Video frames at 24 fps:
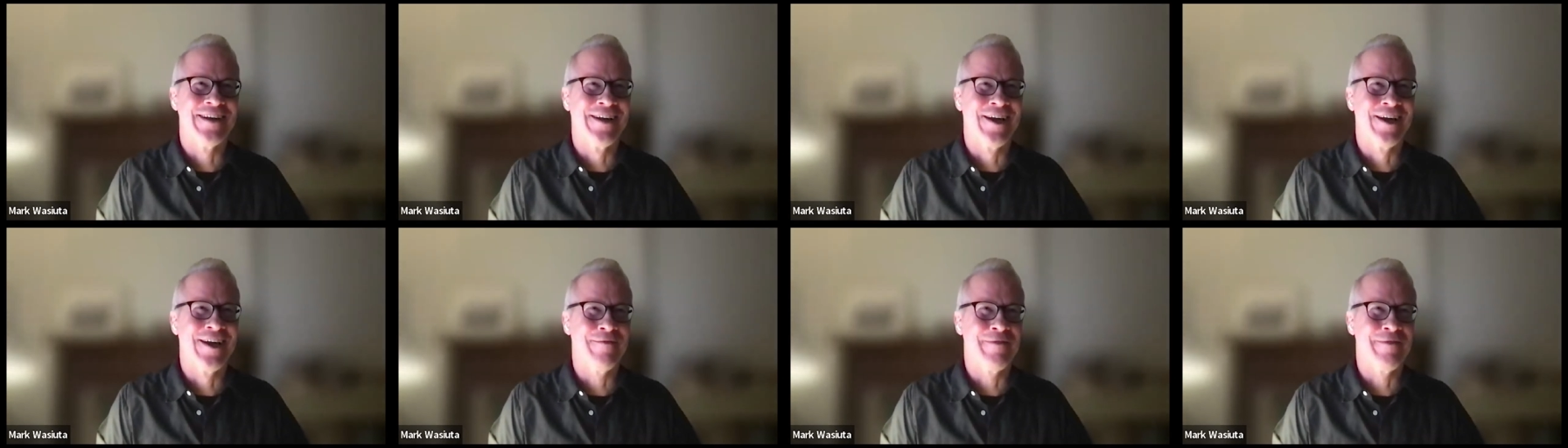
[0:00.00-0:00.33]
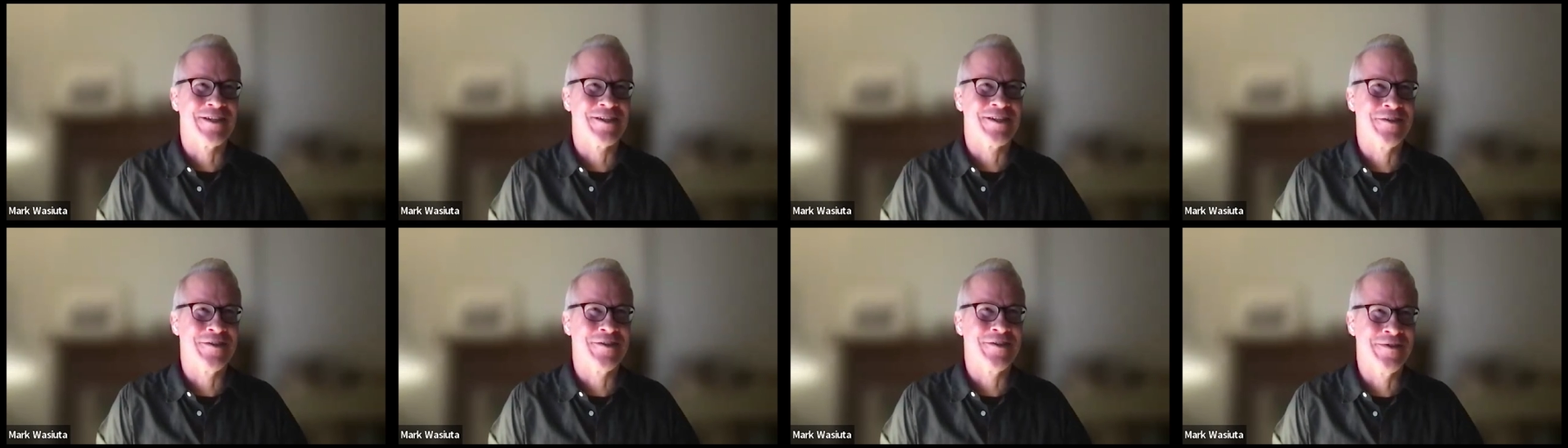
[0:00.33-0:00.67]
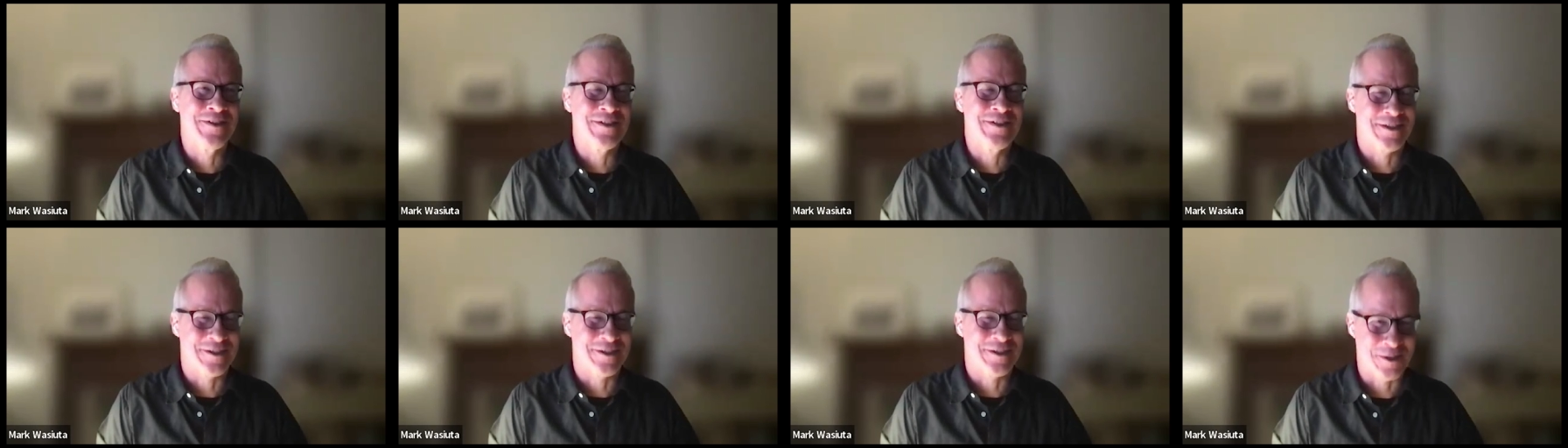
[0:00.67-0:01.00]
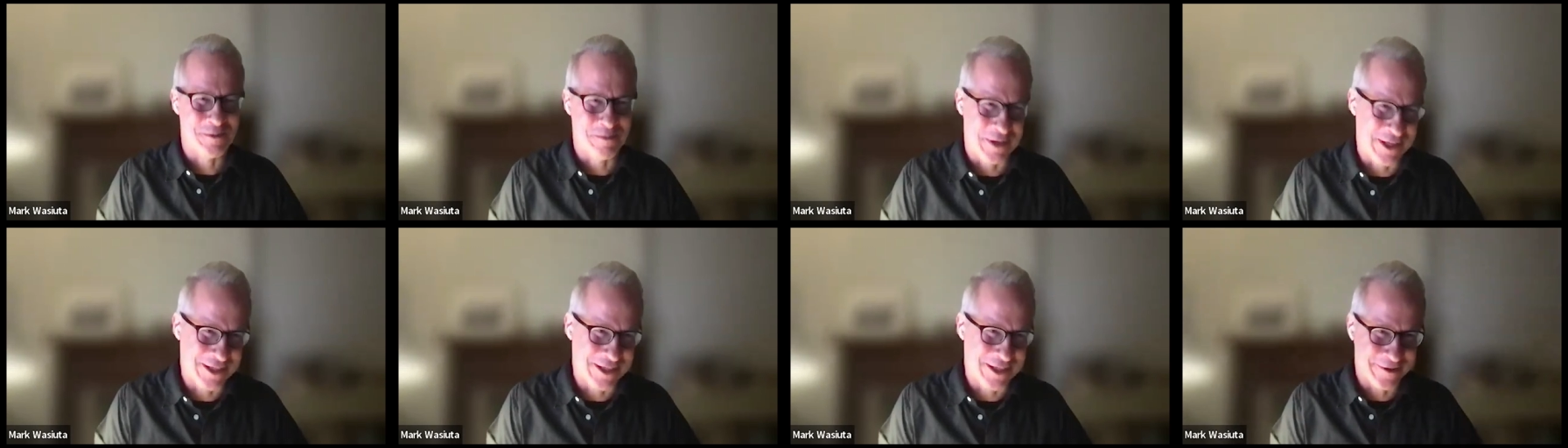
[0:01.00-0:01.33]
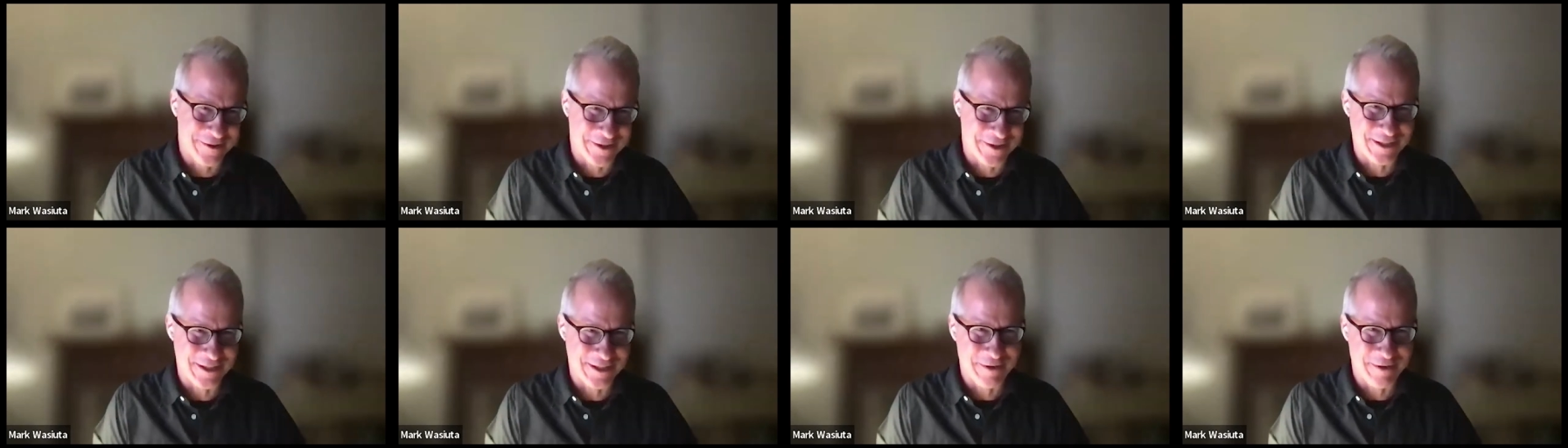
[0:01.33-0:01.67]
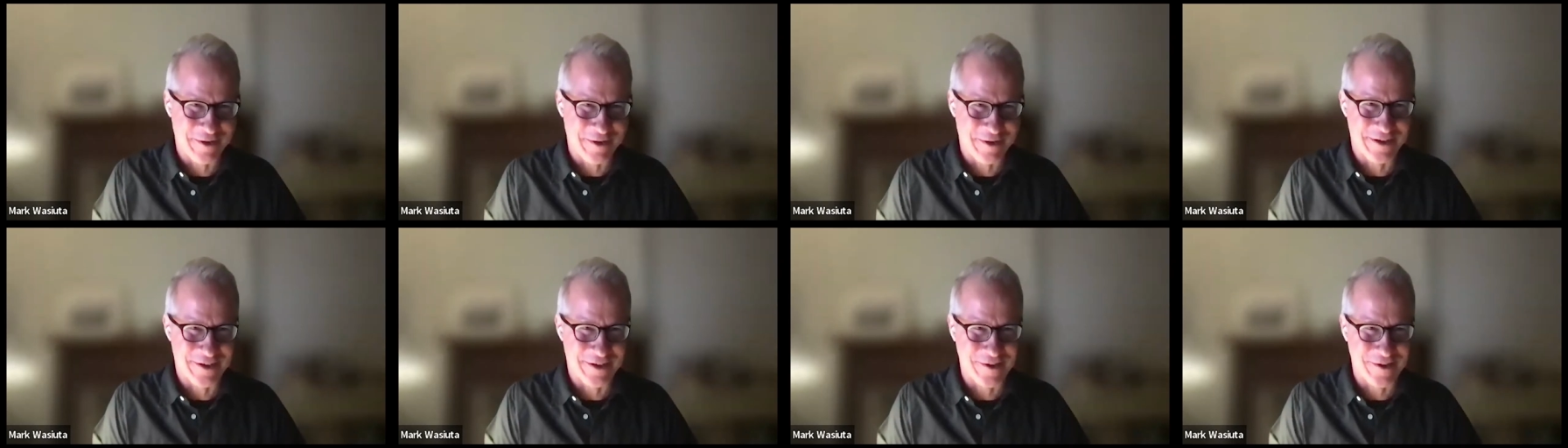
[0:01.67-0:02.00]
incoming students to speak to us
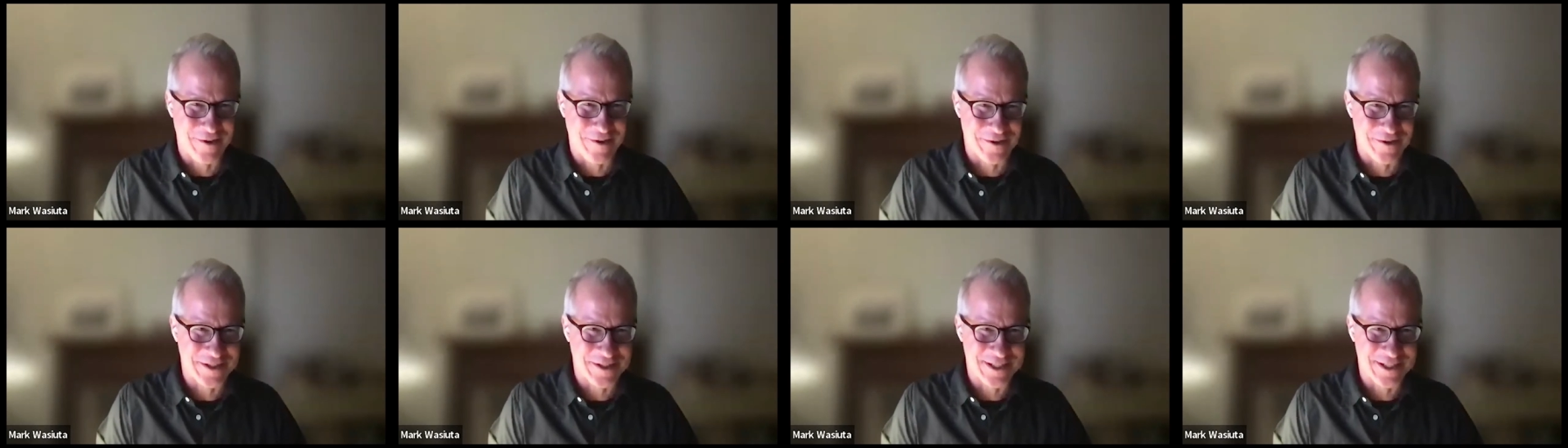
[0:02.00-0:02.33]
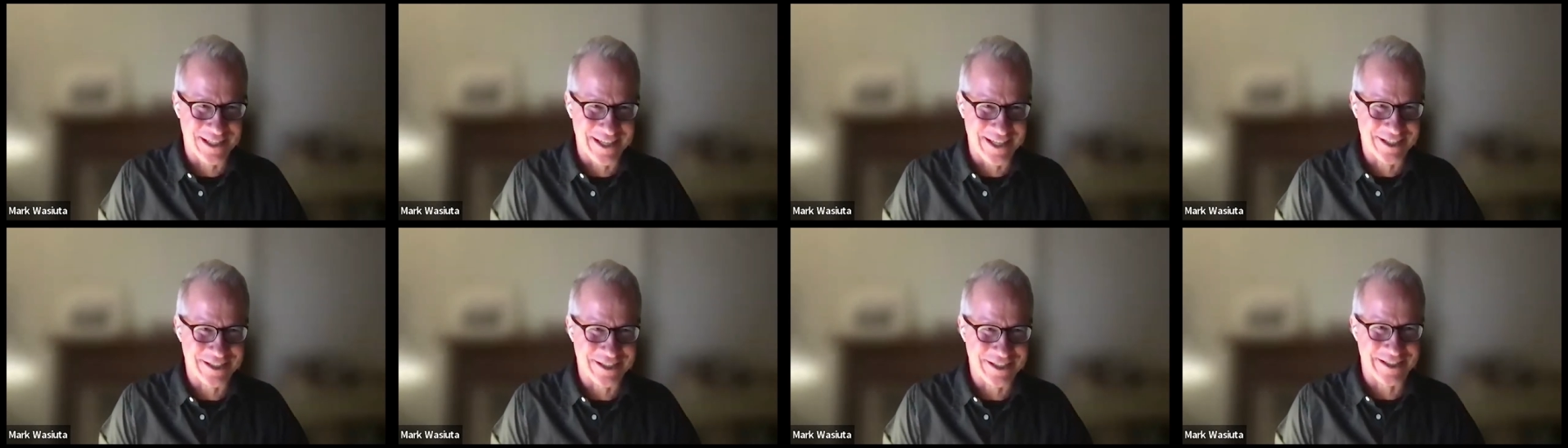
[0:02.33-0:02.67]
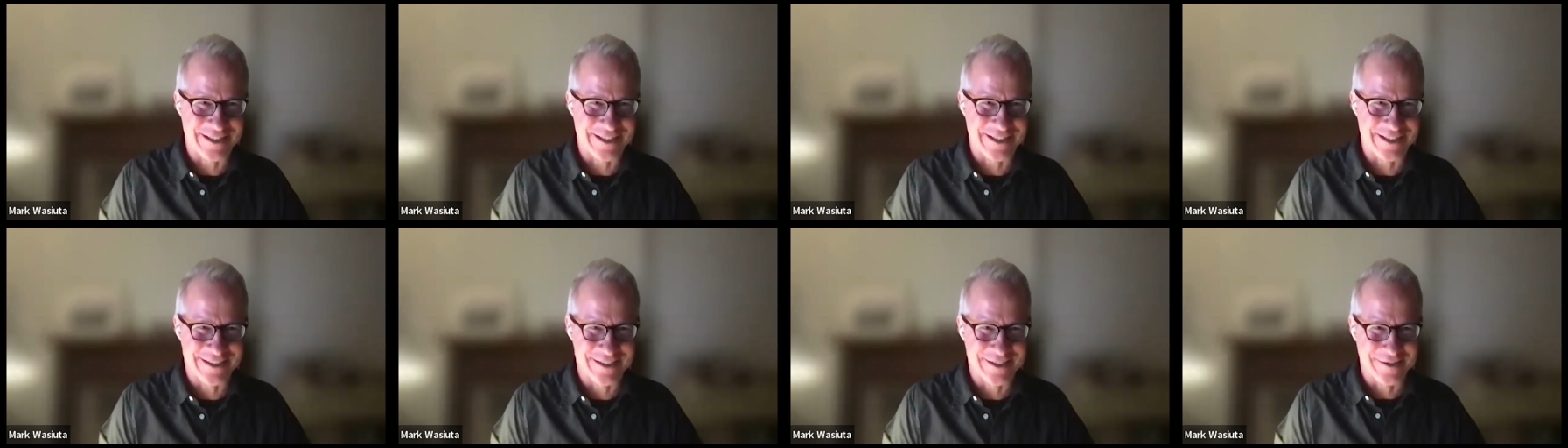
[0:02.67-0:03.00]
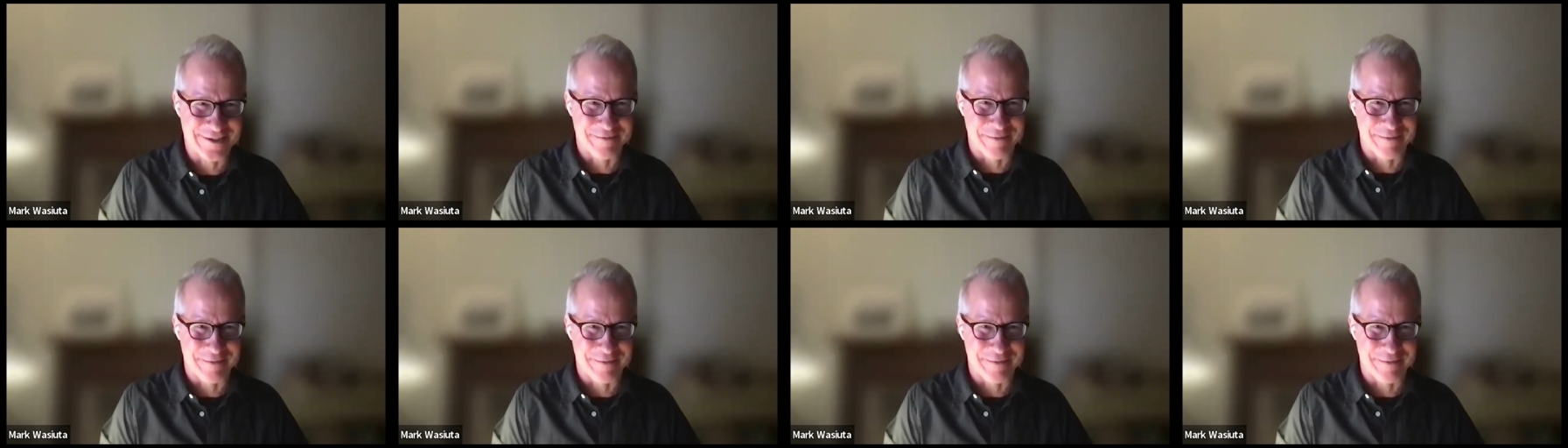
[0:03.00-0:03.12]
about their course selection,